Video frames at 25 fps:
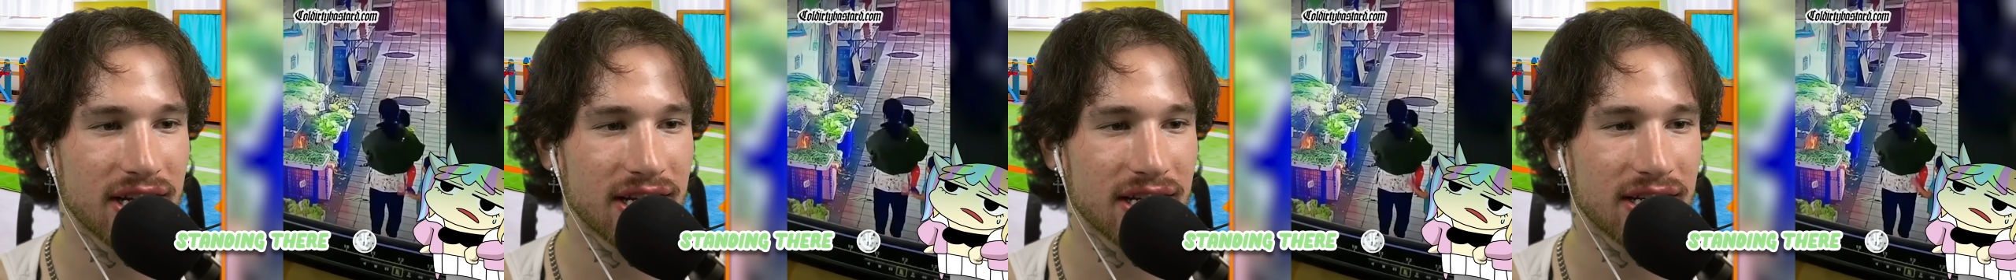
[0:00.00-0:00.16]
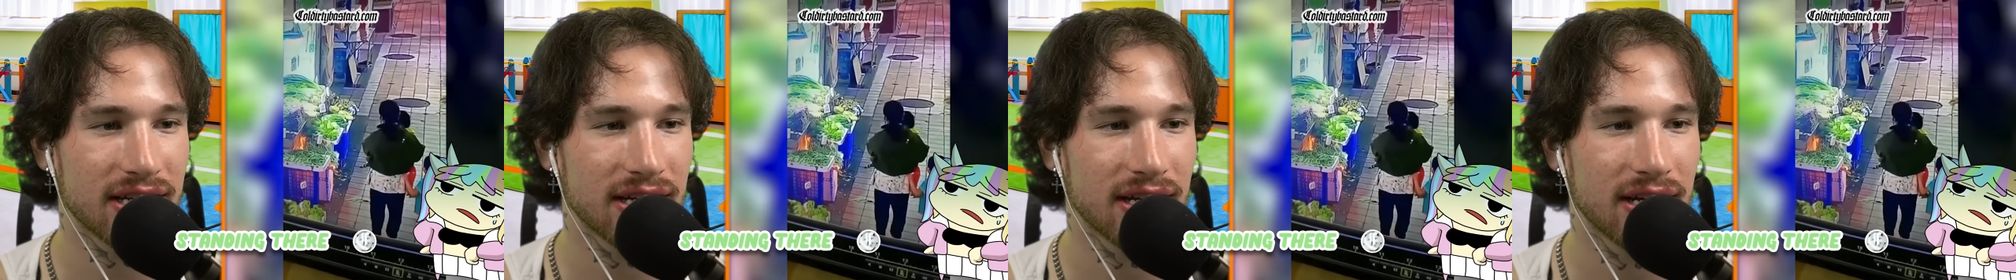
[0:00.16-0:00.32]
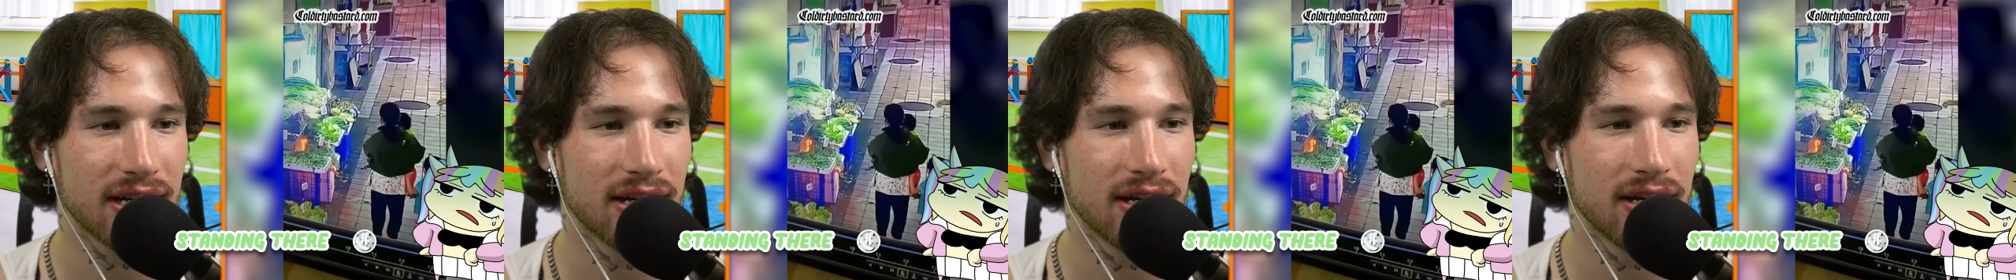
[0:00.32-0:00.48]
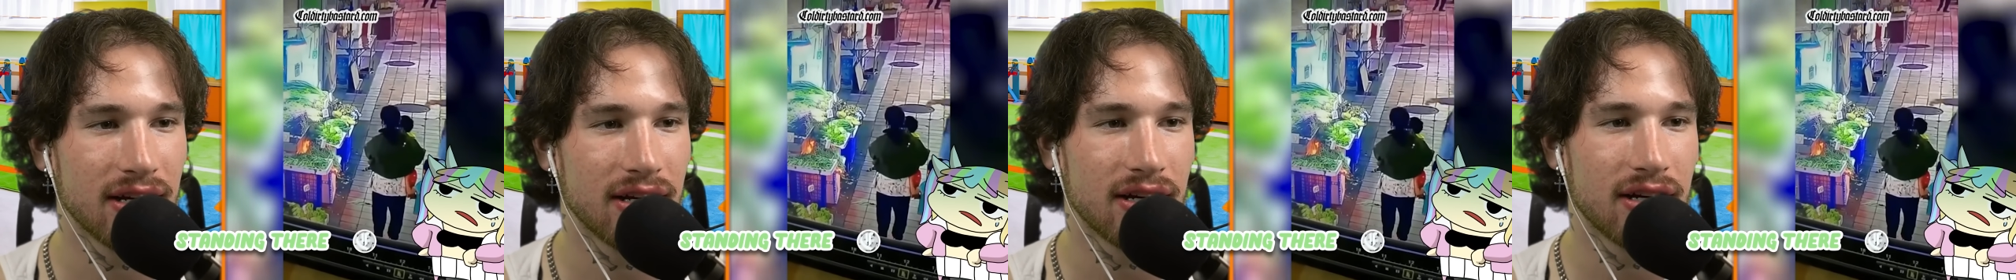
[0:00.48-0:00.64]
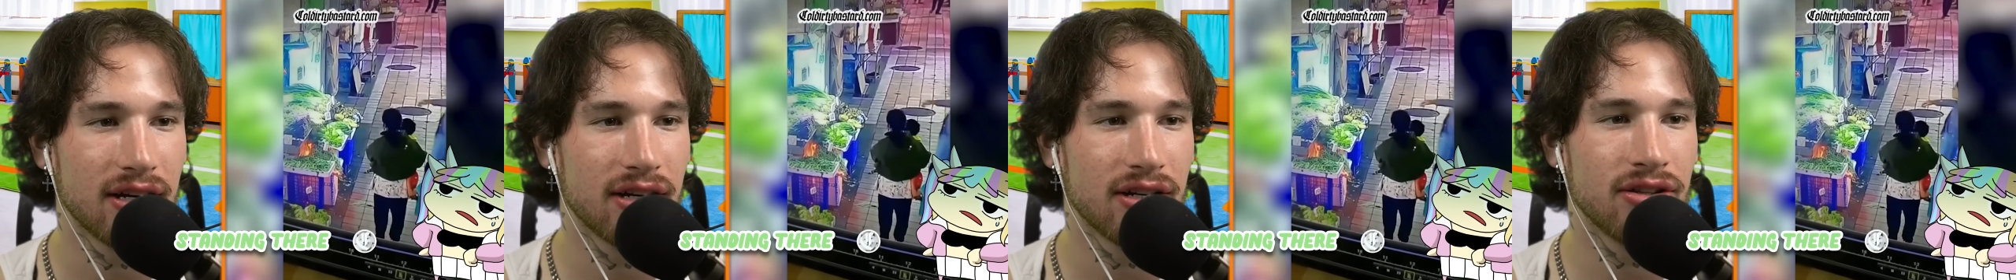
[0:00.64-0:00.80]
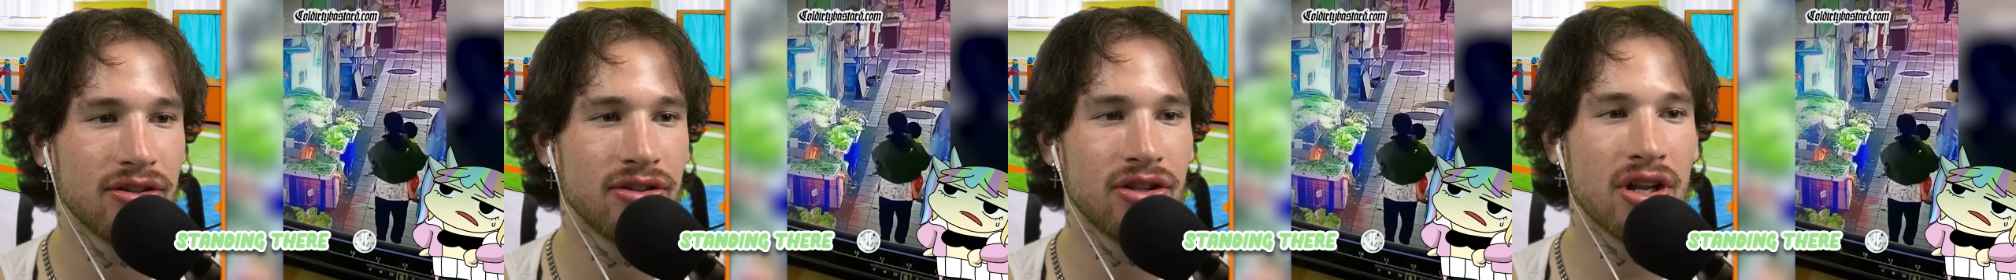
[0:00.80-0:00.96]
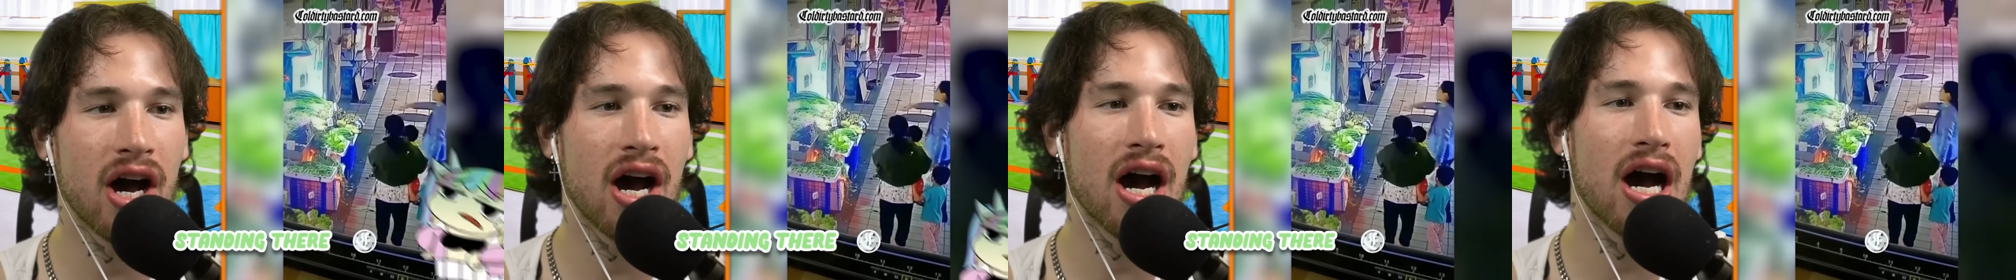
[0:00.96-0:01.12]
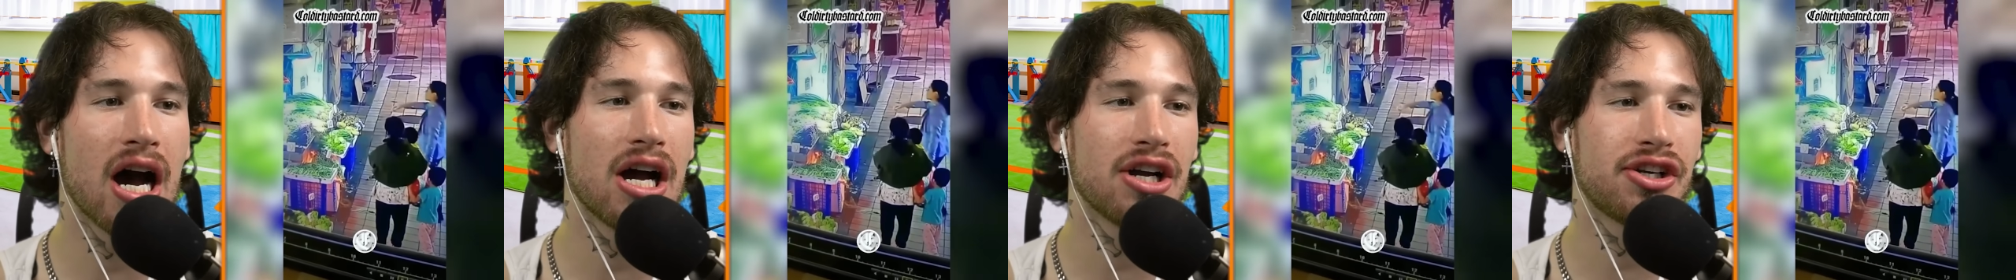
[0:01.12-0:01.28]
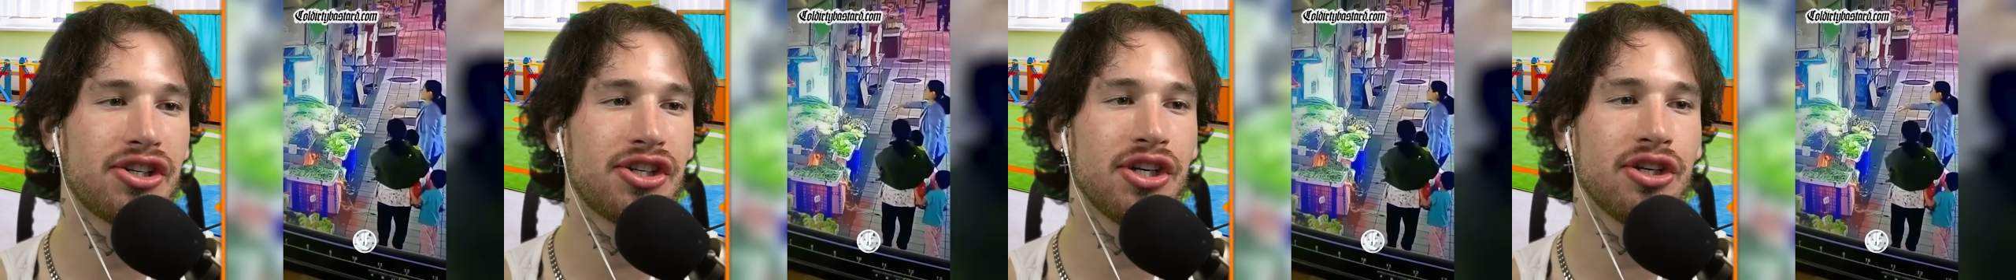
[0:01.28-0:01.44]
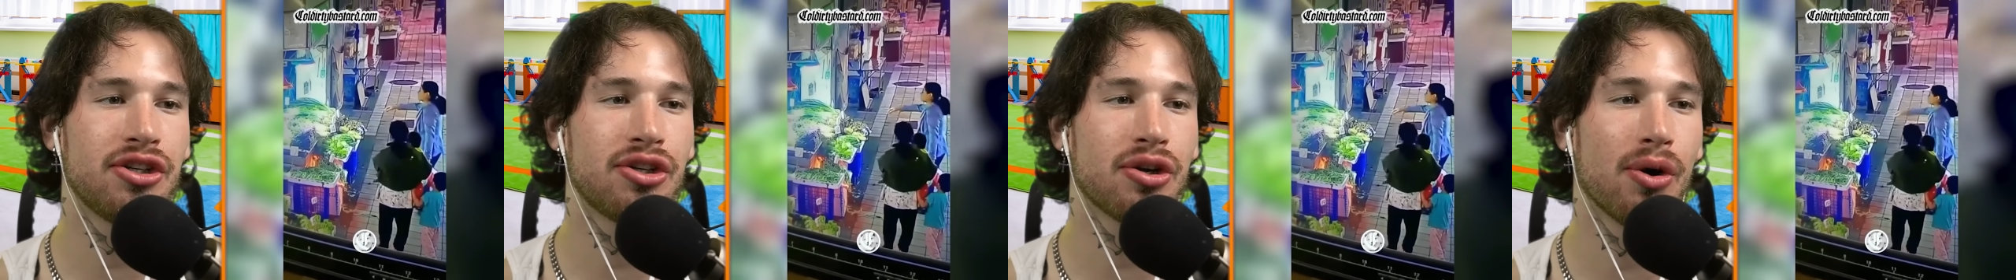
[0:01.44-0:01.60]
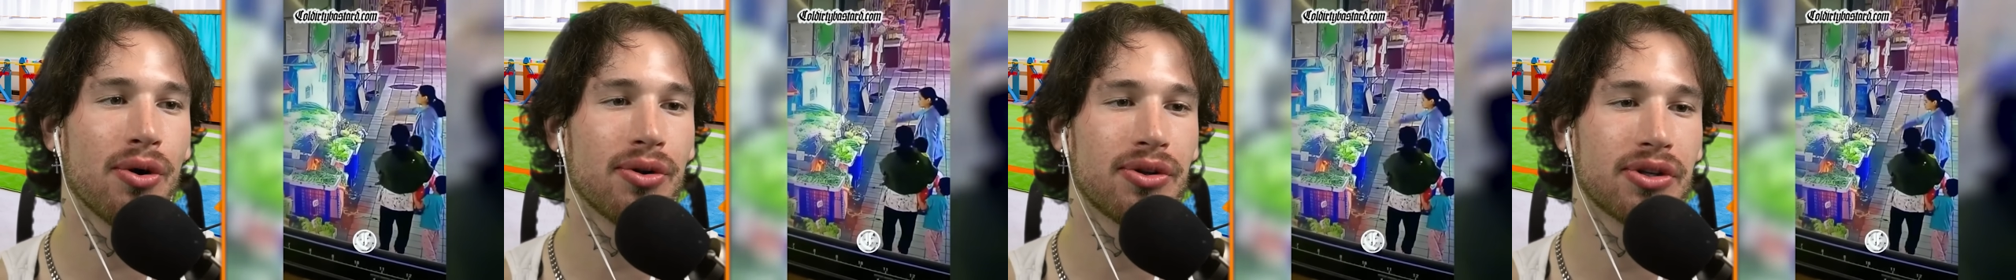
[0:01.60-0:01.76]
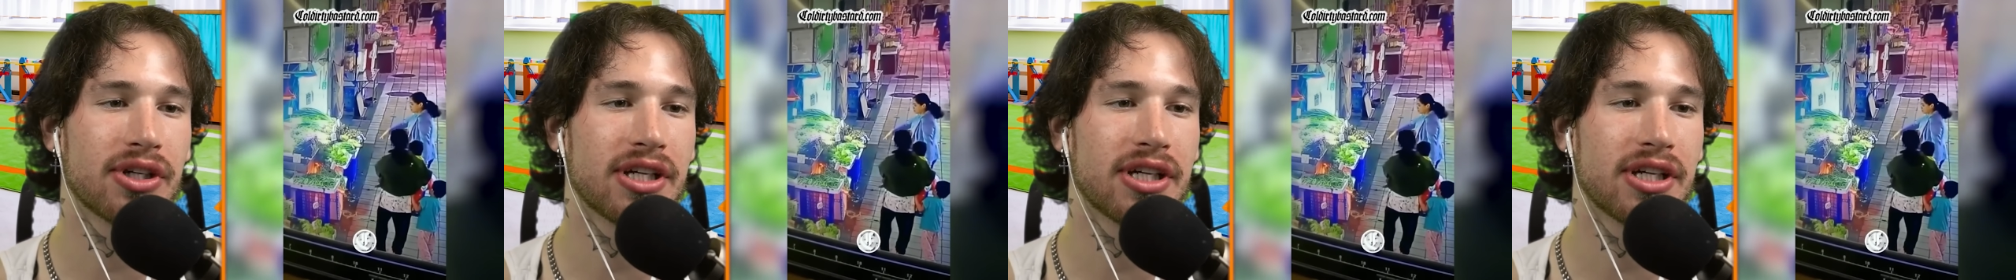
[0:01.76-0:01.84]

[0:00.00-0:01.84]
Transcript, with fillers: Standing Nah, she told